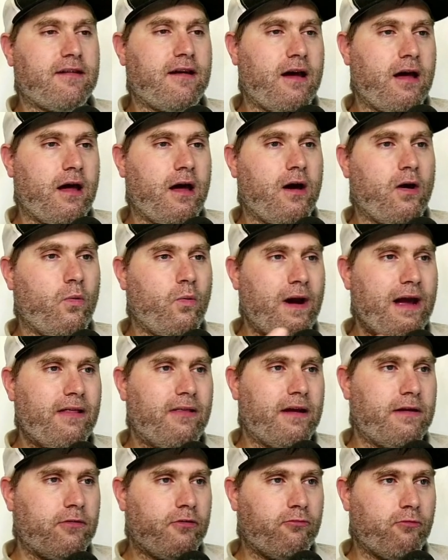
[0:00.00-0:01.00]
uh, uh,
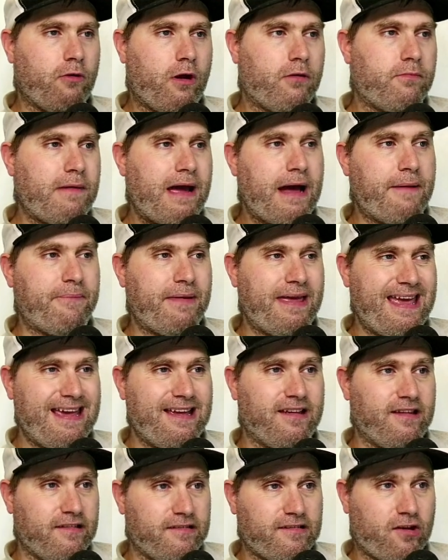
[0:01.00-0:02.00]
Wayland roadmap
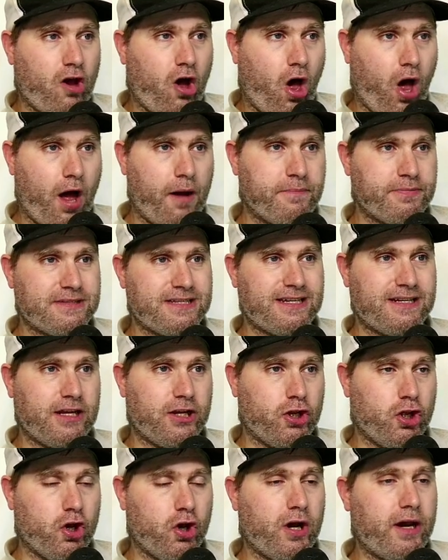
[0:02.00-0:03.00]
is competent
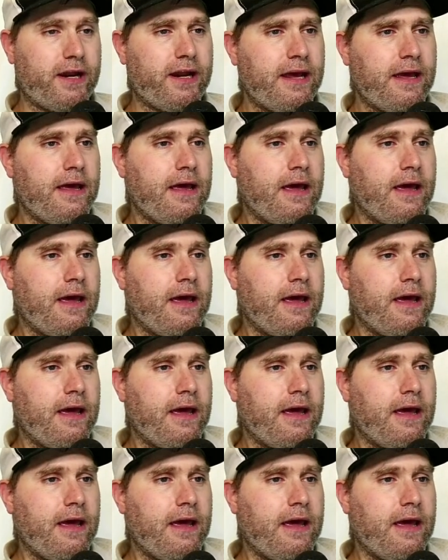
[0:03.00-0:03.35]
and good.